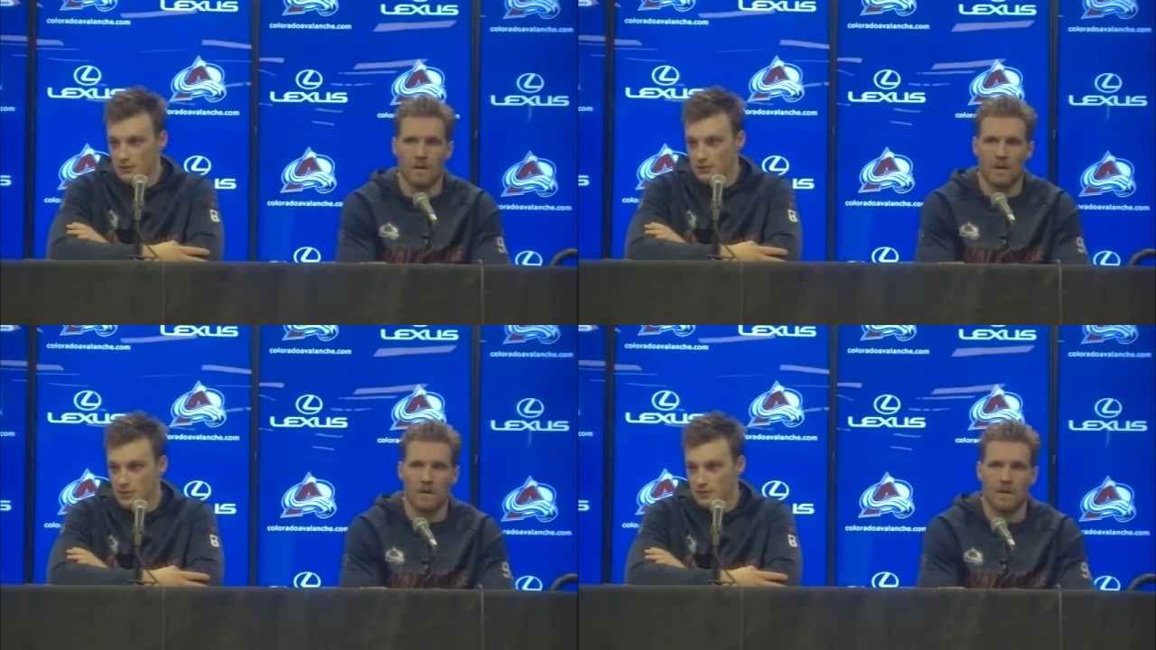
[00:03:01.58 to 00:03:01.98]

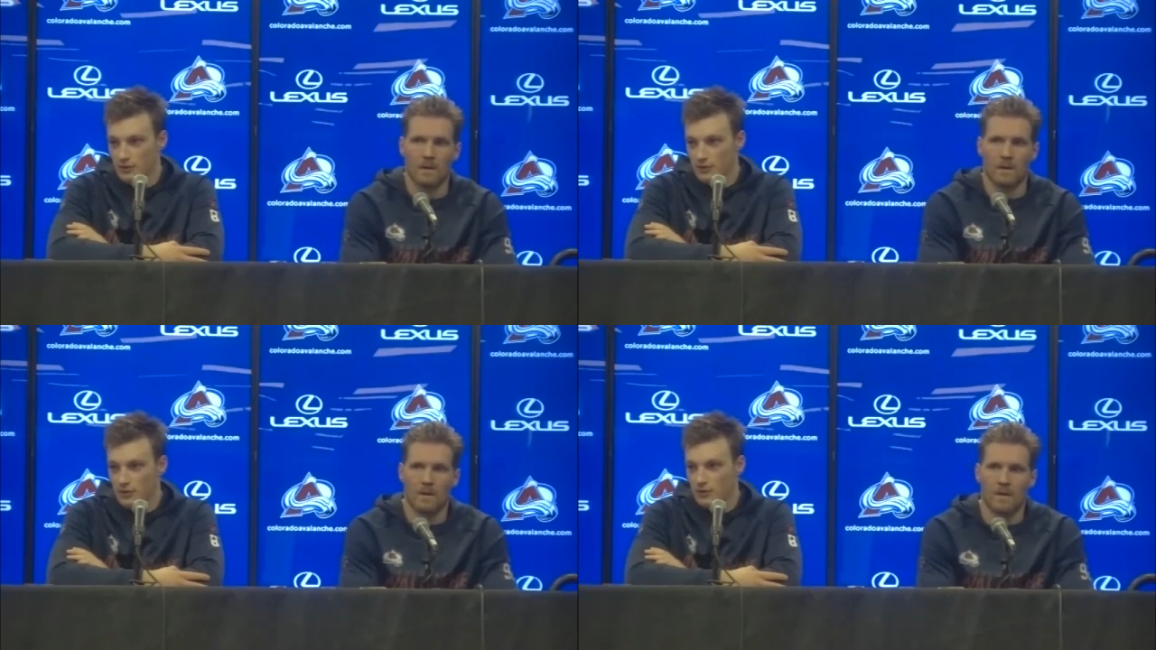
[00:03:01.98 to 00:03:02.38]
Speaker 1: and, and
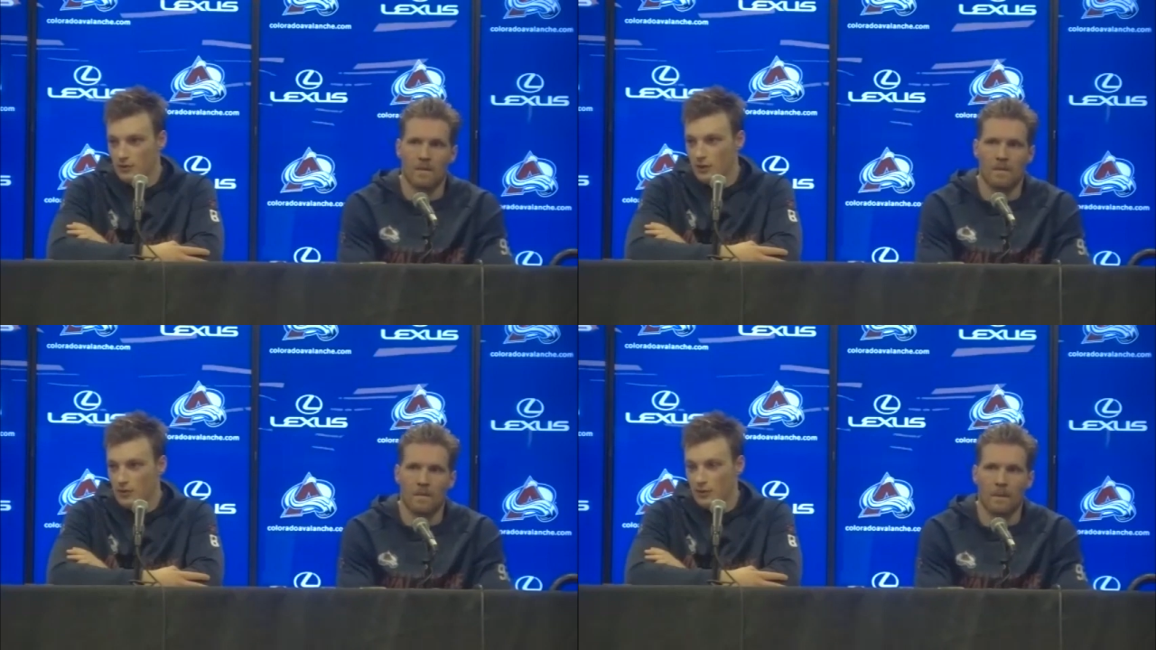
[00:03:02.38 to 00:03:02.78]
playing really
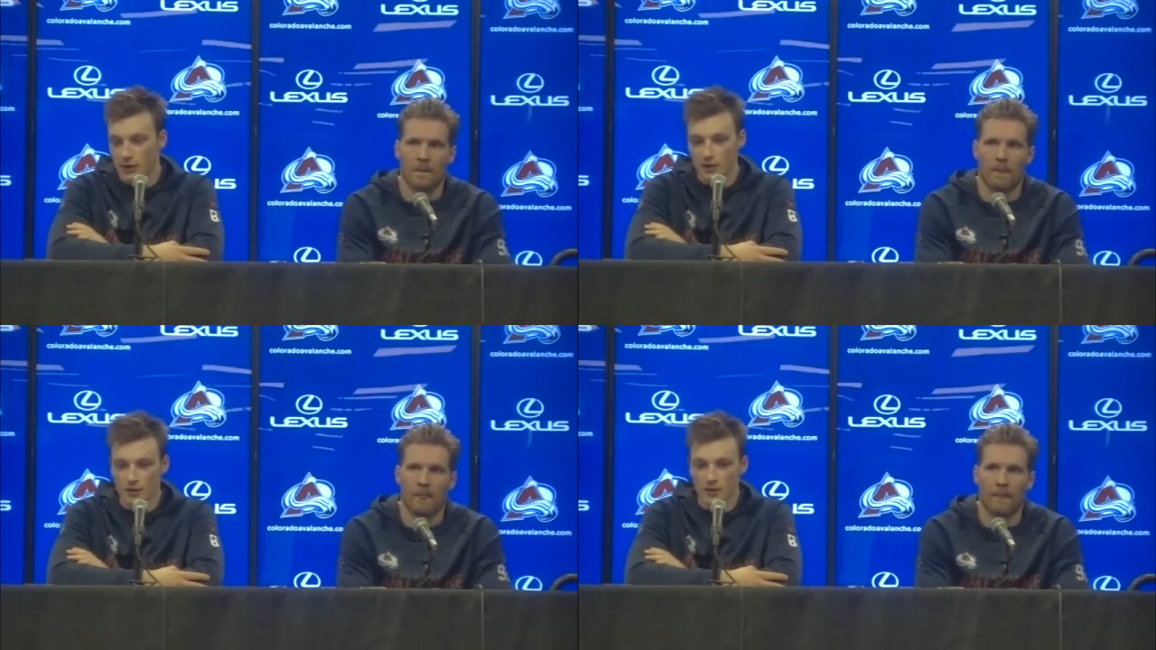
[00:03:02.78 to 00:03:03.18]
well and we're
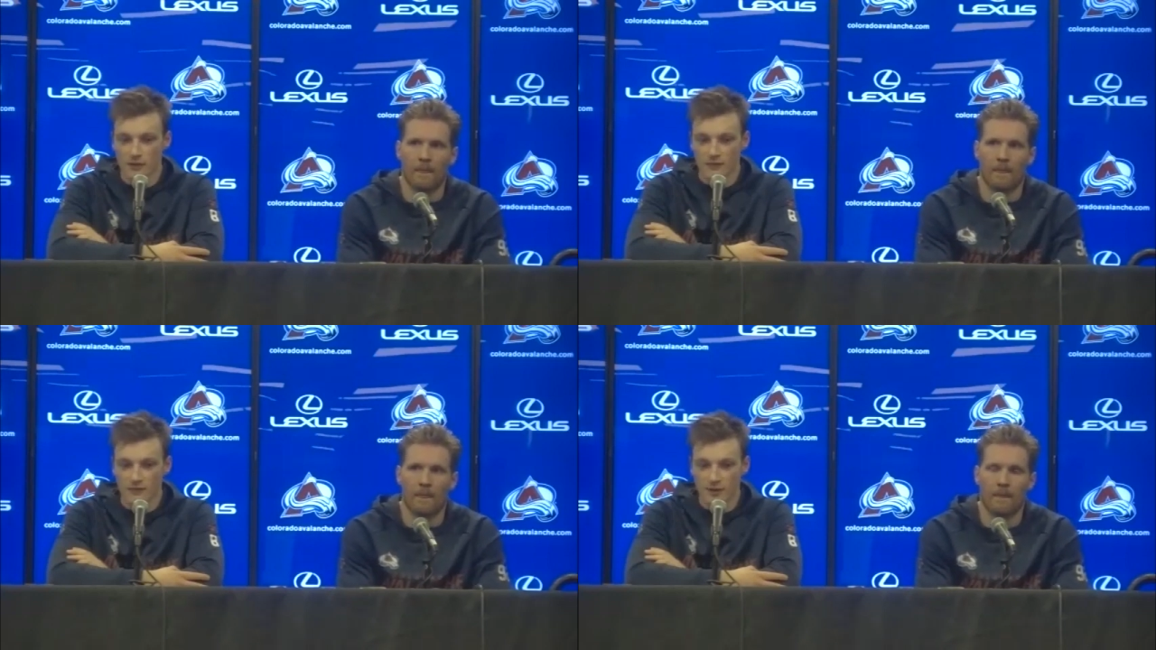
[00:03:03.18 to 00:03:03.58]
getting a lot
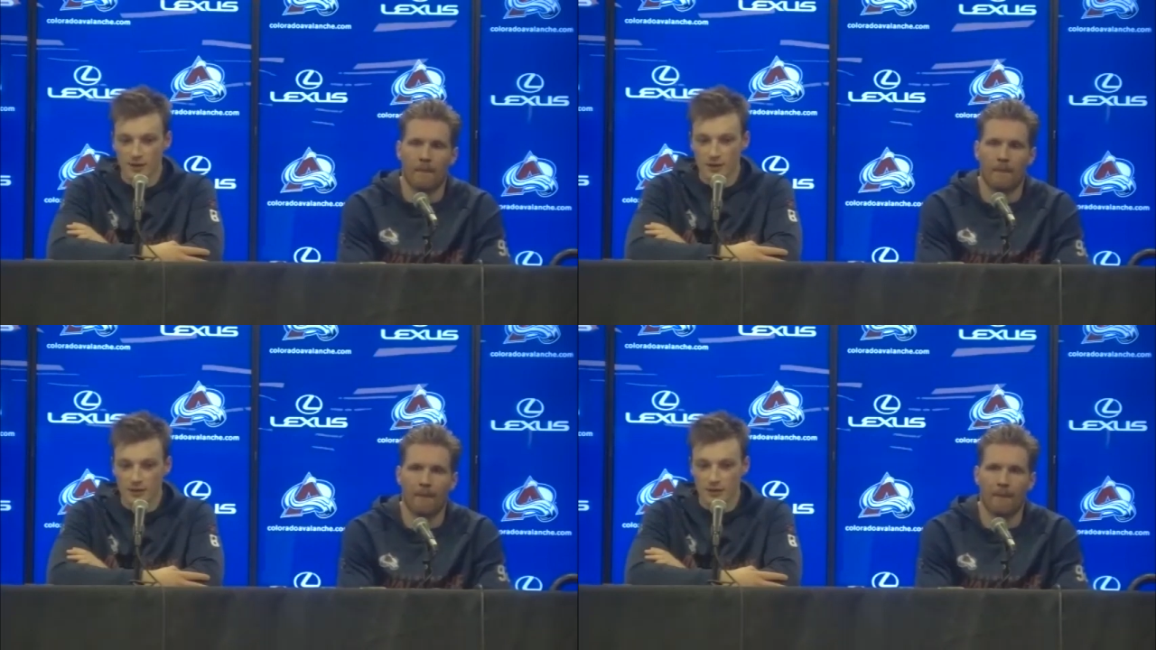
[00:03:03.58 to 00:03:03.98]
of
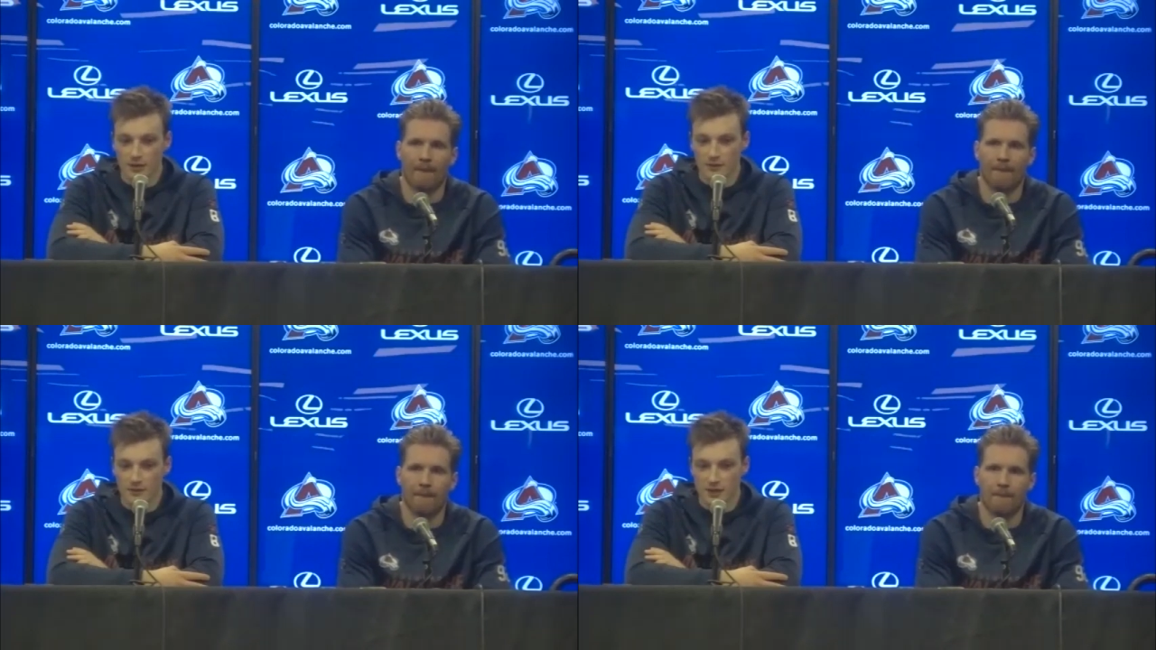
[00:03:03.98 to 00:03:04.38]
uh, a
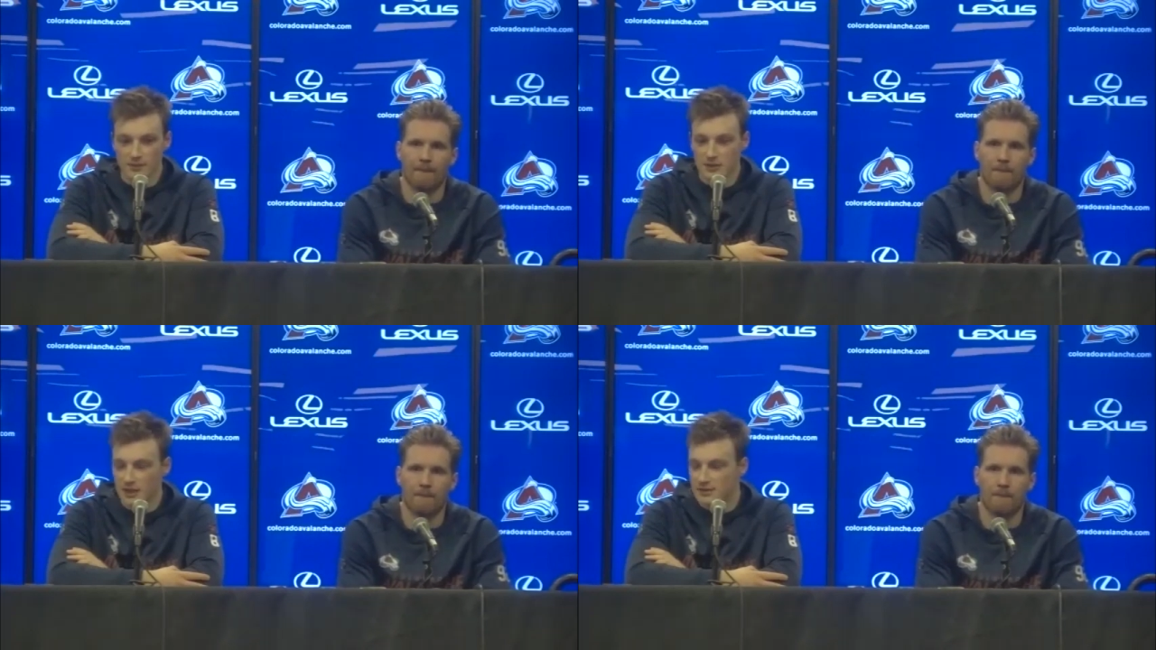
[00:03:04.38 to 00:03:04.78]
lot of
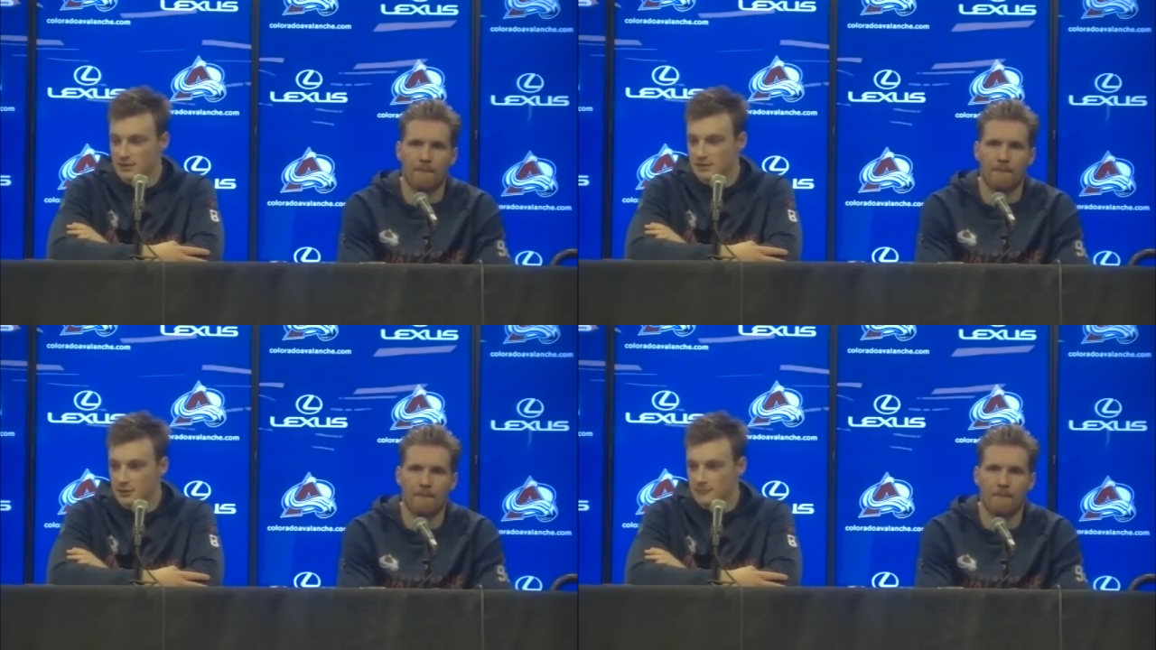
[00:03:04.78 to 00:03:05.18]
depth
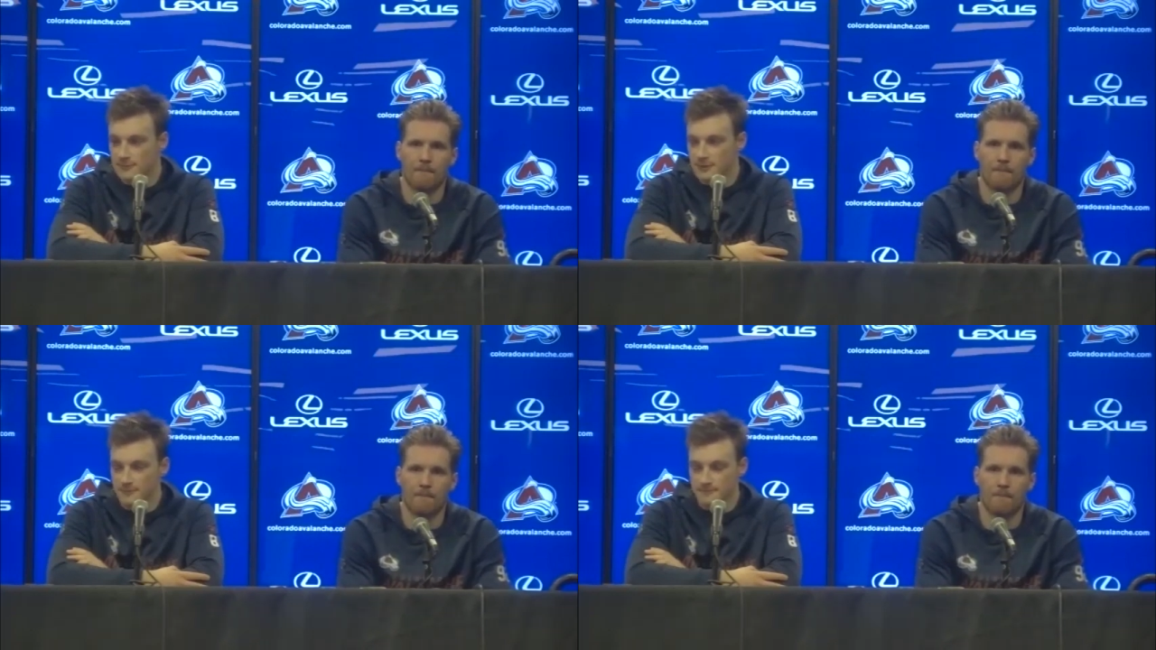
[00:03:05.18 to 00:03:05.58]
chances so yeah. Uh,